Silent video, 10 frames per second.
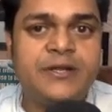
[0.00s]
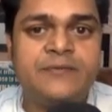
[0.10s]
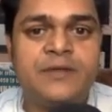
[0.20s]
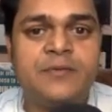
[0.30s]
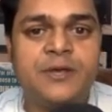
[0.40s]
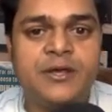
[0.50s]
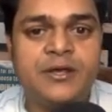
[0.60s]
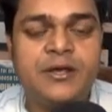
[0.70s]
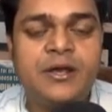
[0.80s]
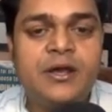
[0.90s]
It will
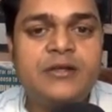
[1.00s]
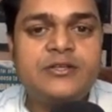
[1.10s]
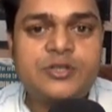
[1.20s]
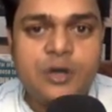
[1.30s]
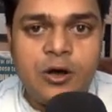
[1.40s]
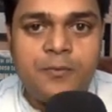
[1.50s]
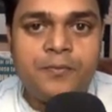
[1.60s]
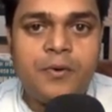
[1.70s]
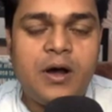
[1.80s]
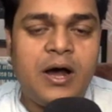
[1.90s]
be stop